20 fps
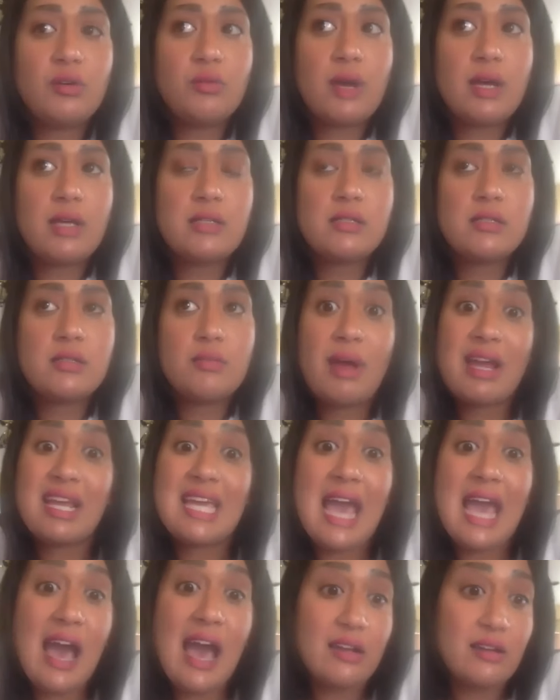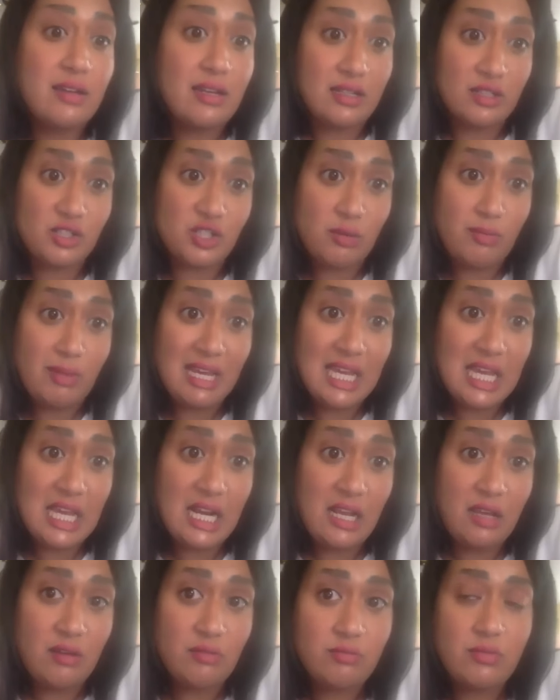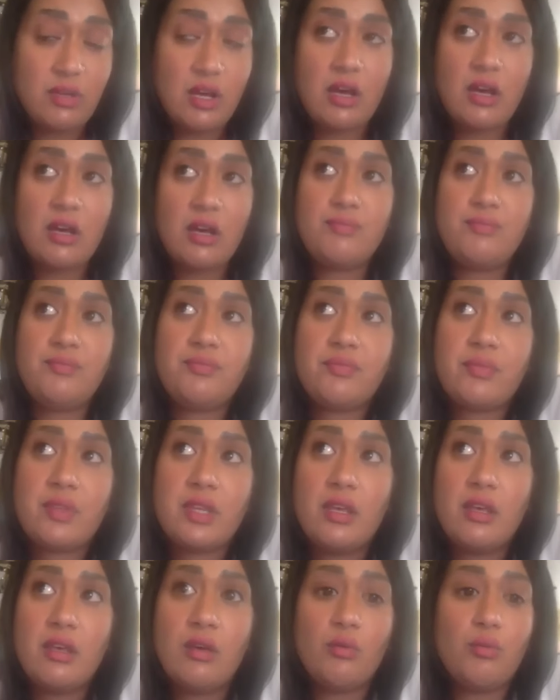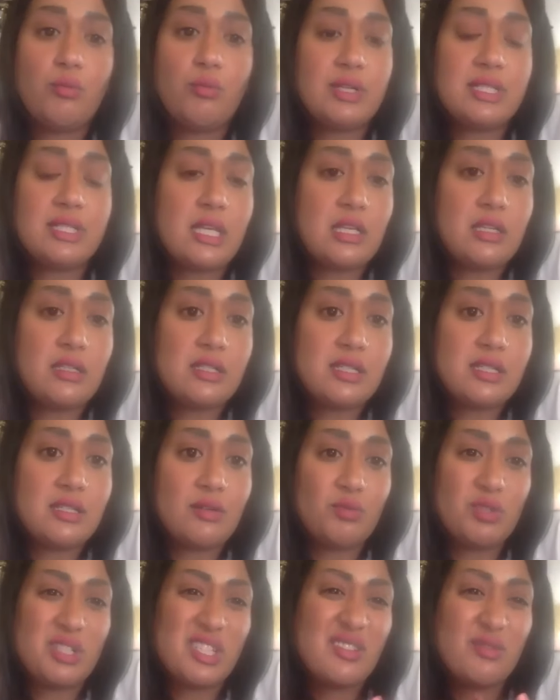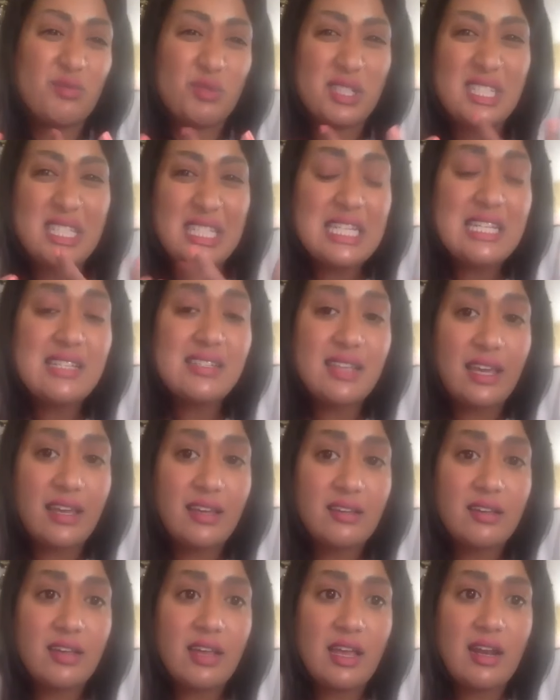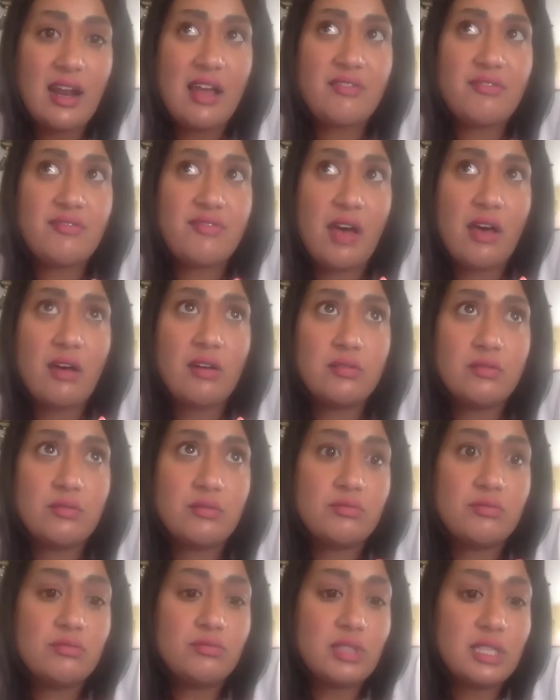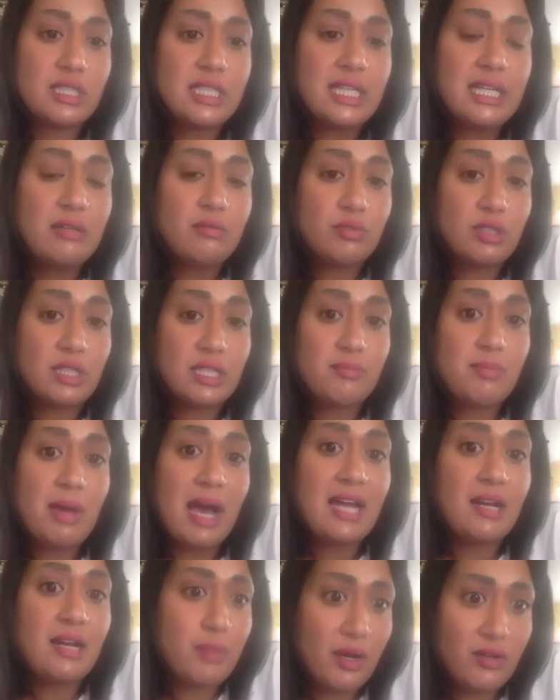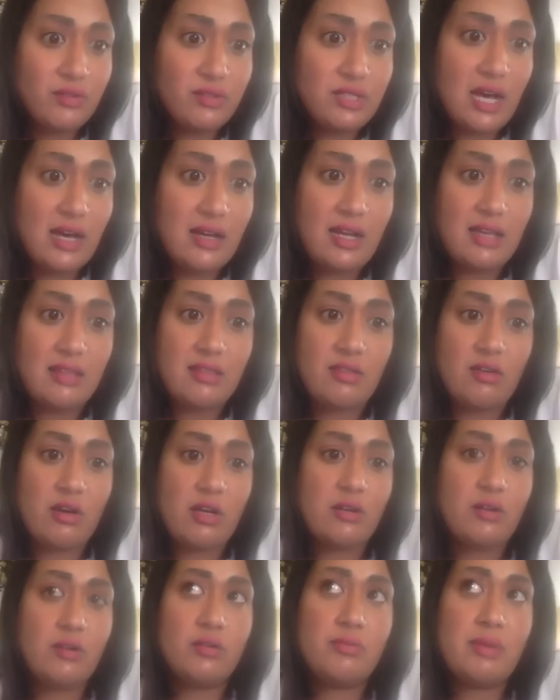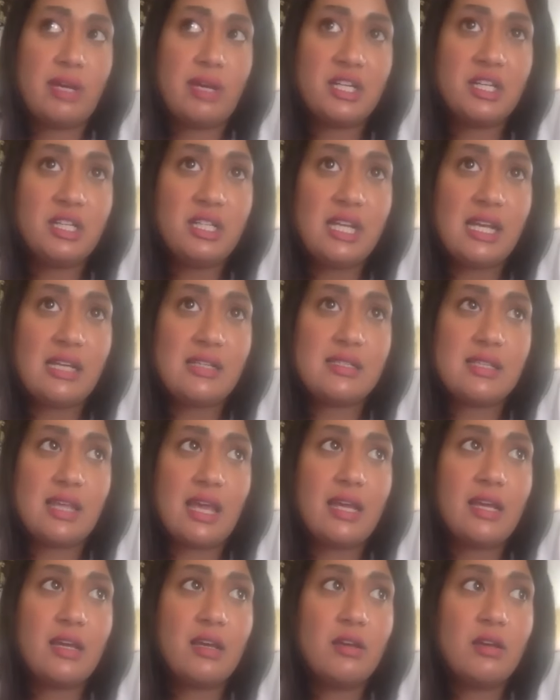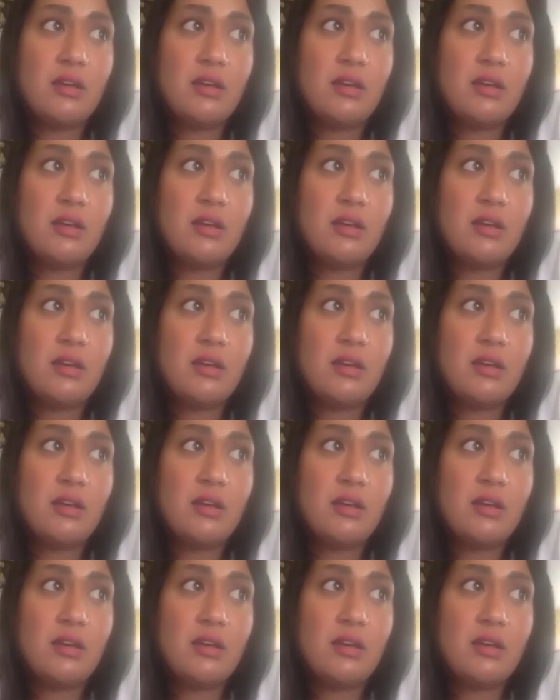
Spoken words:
was my cat, actually my kitty, was sneezing, and I felt really, really bad about that. I thought, oh my goodness, like,